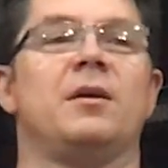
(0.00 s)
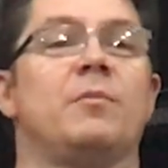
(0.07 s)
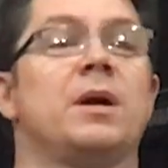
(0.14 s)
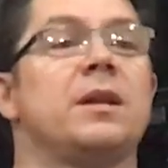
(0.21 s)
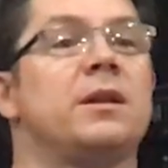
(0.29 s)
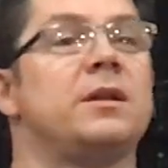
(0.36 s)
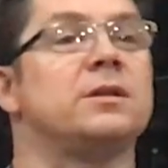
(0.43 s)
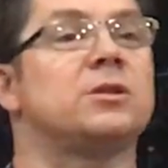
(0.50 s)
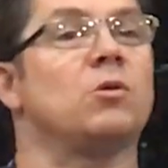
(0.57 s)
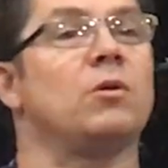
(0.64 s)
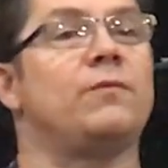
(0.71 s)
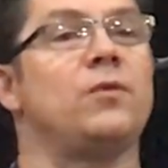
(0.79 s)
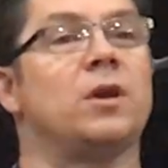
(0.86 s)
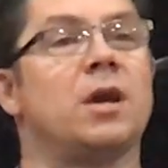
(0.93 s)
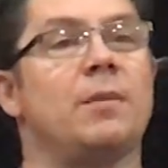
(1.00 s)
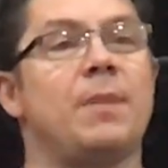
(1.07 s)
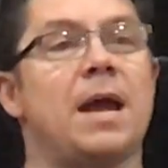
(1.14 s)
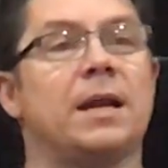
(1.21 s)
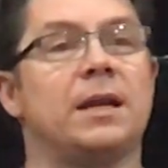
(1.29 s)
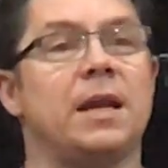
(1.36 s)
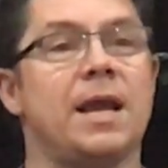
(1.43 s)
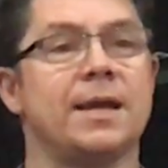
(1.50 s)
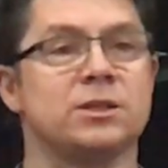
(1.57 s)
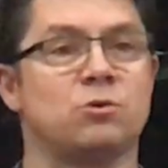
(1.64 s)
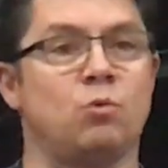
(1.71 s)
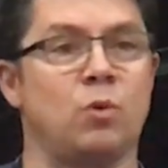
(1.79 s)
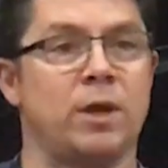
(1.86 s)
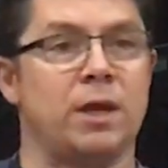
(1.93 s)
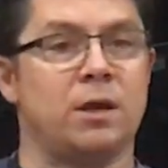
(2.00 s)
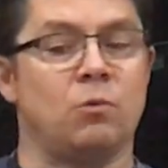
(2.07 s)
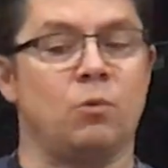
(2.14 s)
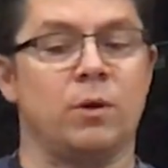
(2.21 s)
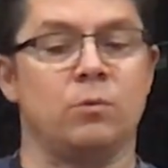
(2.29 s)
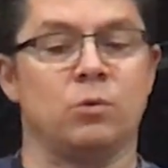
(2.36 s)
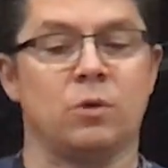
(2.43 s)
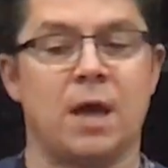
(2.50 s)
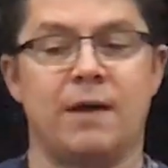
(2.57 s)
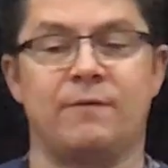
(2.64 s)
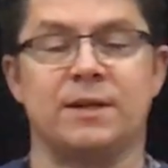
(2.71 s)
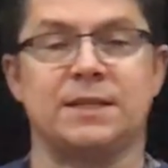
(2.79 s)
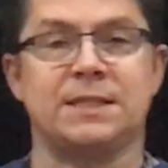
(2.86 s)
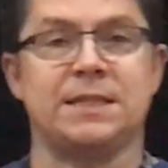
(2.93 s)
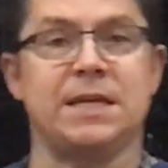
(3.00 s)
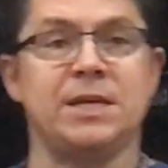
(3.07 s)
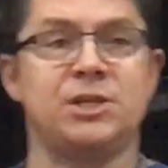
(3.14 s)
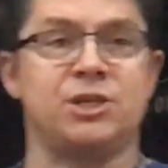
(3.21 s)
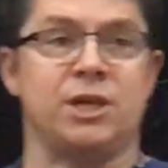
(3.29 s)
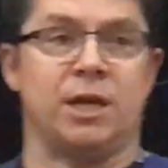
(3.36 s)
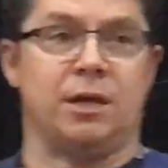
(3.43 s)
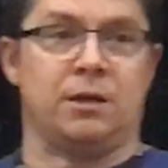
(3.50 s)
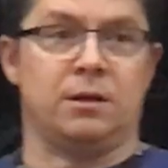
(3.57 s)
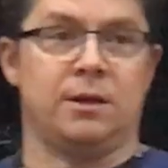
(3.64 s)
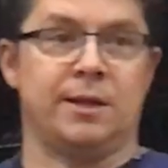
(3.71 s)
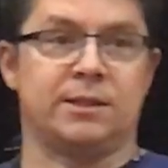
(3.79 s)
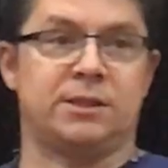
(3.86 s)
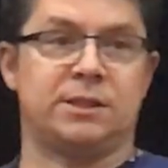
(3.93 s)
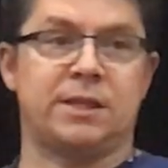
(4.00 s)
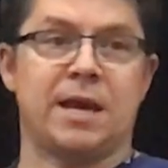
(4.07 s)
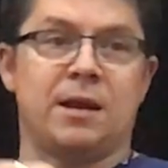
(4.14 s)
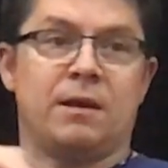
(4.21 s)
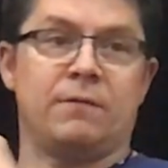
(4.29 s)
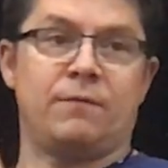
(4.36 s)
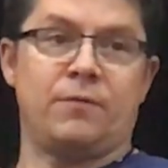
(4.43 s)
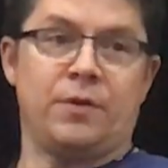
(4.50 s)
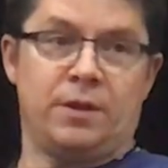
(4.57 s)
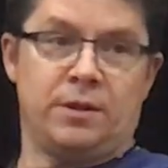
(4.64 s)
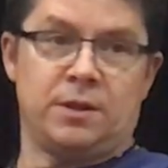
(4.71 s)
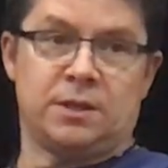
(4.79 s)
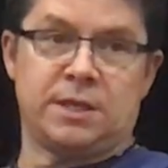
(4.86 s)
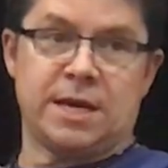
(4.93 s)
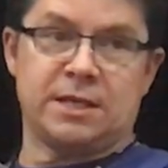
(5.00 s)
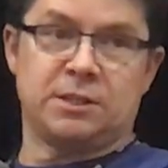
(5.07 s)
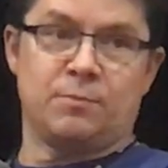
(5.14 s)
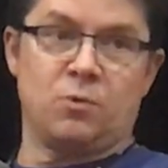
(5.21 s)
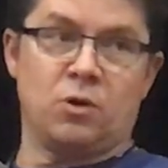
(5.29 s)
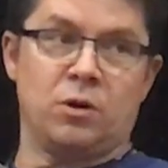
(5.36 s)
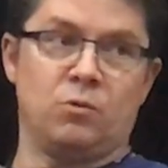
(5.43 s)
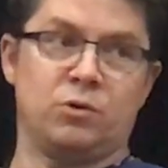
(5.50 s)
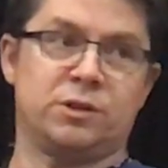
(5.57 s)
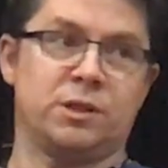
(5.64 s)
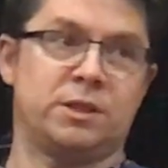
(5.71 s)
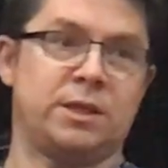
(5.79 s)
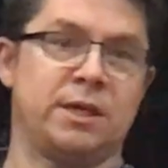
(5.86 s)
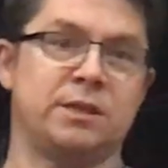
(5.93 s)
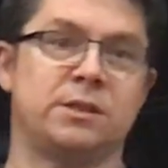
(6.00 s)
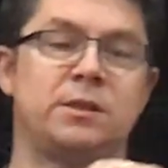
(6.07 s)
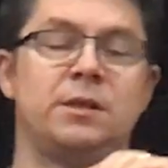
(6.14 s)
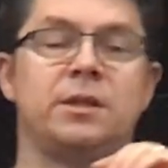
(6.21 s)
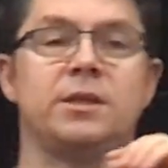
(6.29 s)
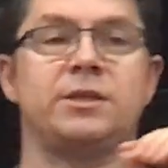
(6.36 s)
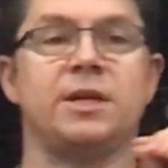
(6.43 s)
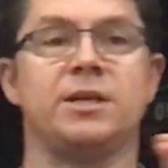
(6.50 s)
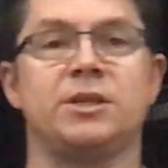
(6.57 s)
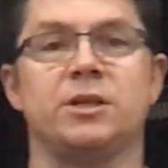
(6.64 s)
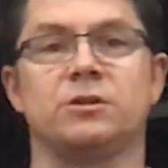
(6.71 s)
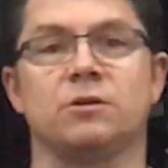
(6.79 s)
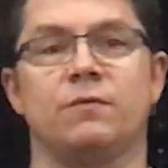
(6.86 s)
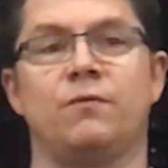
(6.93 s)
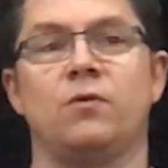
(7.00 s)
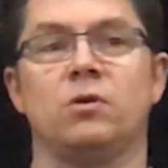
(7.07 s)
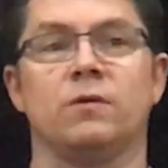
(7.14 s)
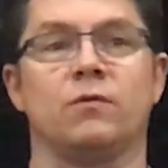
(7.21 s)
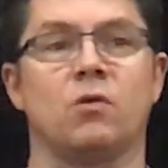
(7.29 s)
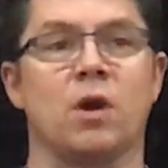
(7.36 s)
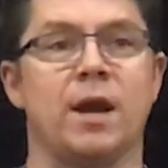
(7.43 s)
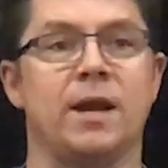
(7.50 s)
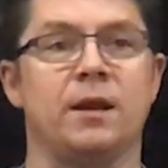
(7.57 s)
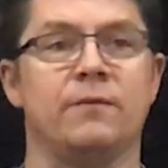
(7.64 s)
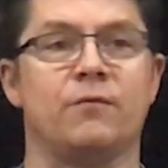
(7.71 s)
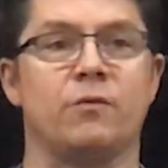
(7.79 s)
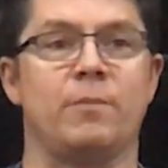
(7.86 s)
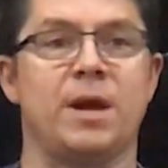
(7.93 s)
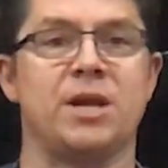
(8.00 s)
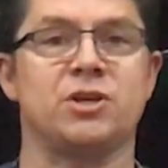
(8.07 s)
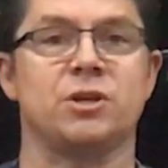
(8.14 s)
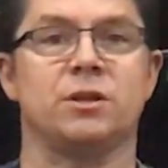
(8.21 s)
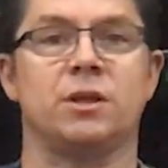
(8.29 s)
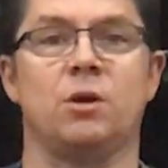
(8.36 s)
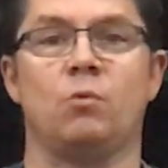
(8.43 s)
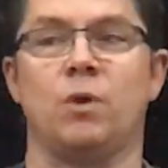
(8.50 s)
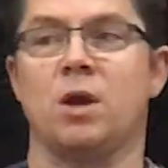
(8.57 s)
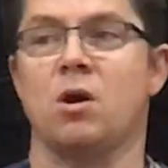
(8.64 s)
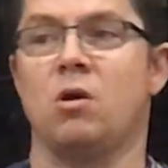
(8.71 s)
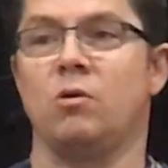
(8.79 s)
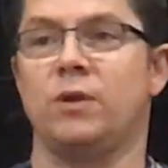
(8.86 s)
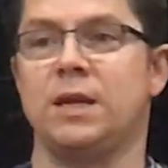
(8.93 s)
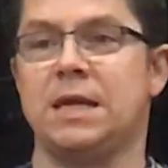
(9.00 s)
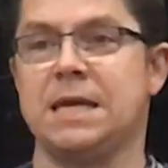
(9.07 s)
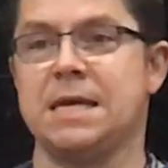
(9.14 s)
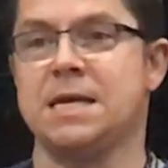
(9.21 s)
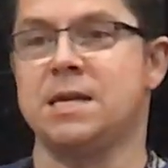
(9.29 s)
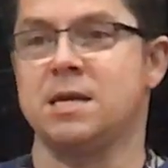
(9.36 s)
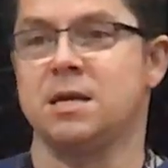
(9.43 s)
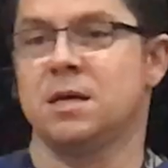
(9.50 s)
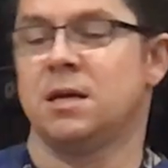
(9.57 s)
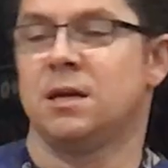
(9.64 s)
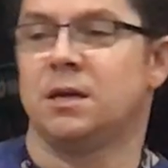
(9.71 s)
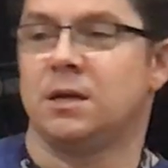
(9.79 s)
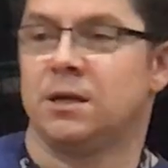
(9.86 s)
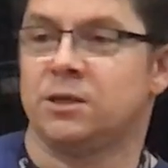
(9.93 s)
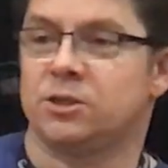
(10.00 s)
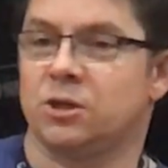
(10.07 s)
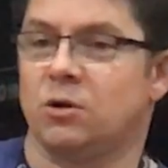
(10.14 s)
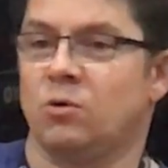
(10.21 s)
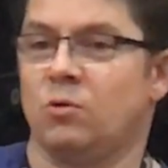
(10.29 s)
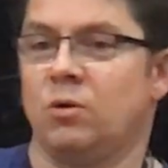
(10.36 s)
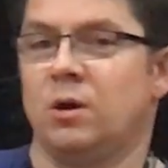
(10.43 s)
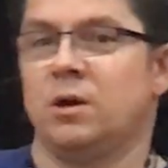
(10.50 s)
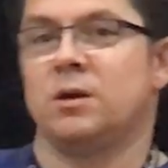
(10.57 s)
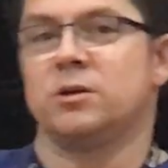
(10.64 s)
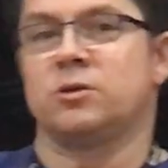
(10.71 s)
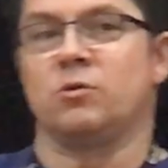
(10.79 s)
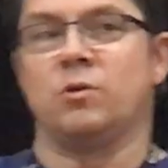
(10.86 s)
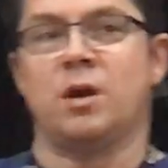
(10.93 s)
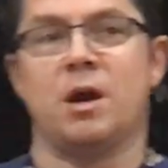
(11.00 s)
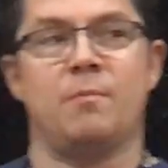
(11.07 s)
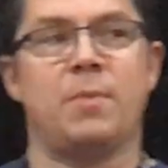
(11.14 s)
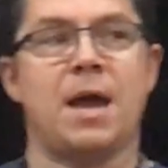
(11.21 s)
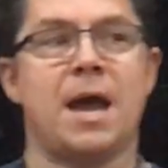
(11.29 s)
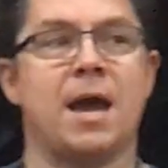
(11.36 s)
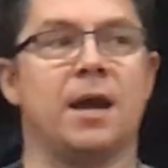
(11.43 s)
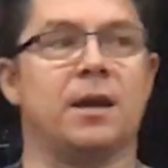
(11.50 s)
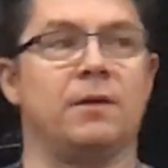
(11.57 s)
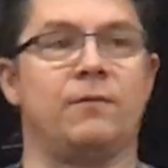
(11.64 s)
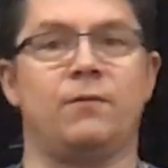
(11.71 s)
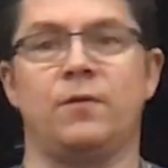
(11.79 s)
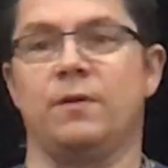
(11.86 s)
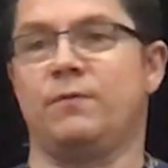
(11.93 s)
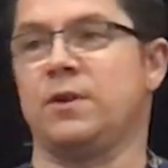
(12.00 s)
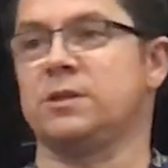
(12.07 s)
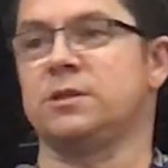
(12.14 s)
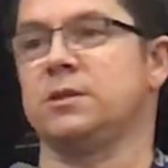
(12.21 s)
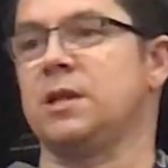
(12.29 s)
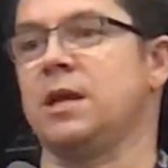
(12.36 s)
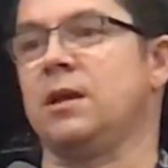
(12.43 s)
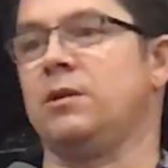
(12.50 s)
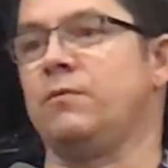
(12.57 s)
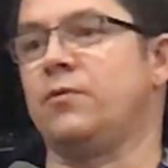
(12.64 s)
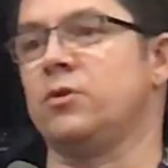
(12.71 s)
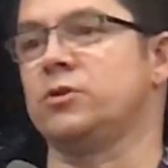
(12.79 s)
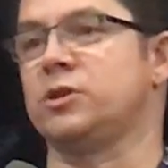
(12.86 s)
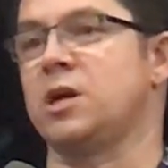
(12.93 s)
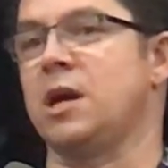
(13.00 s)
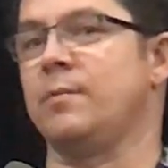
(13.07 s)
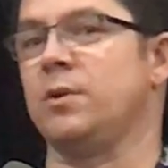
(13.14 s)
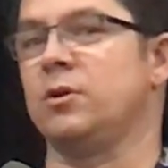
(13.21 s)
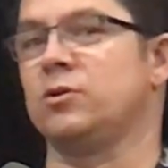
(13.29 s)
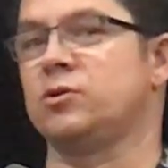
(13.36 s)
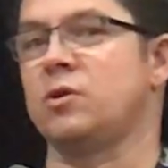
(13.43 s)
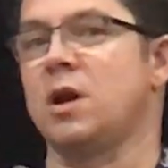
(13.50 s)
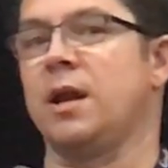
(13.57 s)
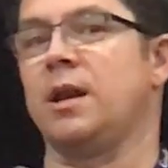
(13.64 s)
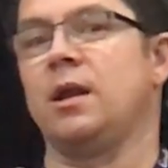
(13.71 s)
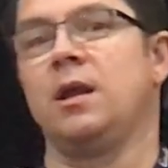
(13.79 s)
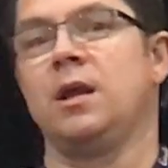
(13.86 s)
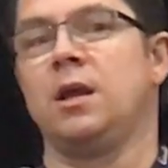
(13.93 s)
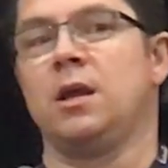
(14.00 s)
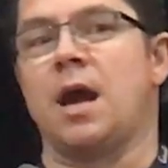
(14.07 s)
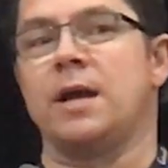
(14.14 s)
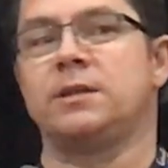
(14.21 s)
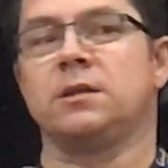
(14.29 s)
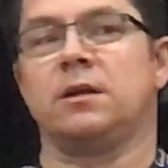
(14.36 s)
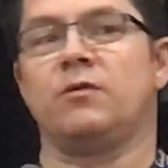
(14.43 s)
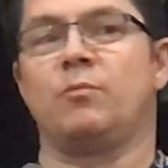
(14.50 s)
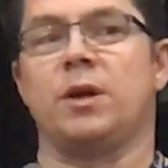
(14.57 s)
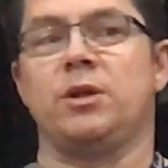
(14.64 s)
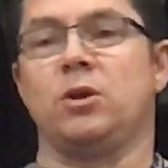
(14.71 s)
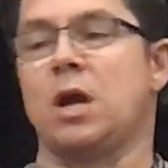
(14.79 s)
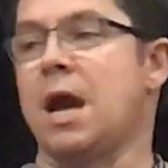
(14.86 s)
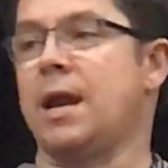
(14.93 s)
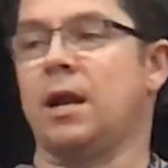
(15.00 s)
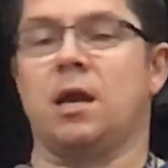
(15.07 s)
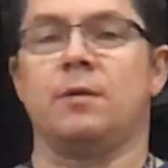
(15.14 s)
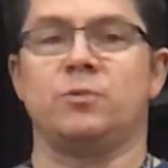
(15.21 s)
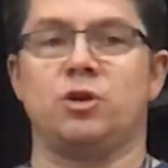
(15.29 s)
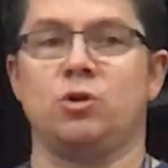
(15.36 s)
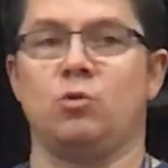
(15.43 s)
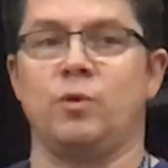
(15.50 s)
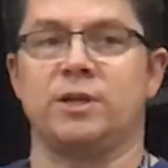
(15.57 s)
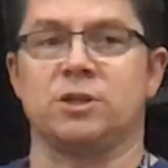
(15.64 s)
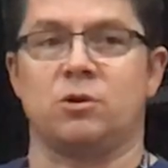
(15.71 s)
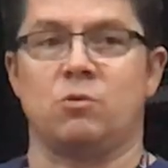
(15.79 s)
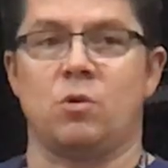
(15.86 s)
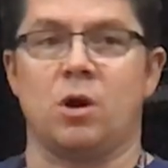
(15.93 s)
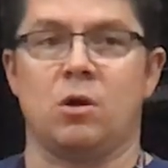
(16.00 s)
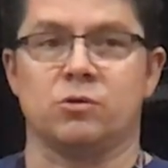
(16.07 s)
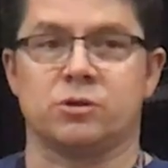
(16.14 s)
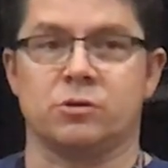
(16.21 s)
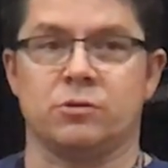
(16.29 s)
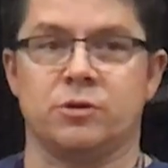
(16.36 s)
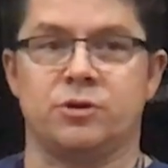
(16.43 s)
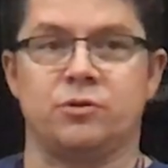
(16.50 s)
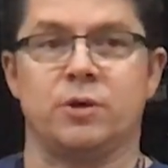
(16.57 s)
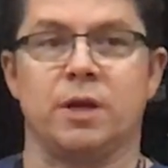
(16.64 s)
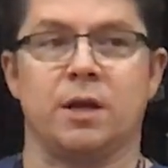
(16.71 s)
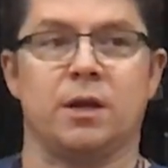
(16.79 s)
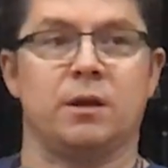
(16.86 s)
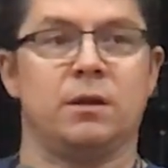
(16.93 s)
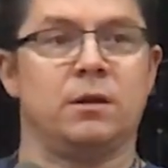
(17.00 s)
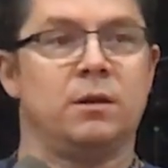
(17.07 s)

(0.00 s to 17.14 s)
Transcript: But so if you come back next week, we will have a teaching instead of the testimony, which the teachings are full of great information that we all need. So come back. If this is like your first time and you're trying it, I tell everybody you got to come 2 weeks in a row so that you get